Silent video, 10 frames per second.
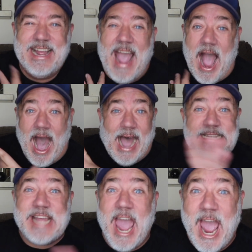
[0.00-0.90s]
I
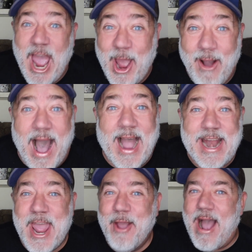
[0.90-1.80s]
do! I
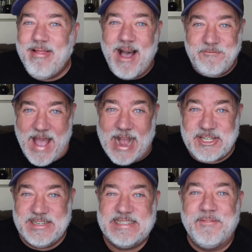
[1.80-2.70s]
do! I love
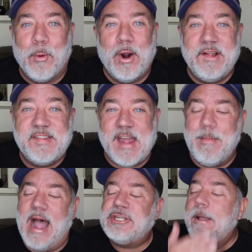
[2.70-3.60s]
fashions of the world so
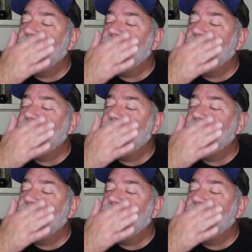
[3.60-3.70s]
much.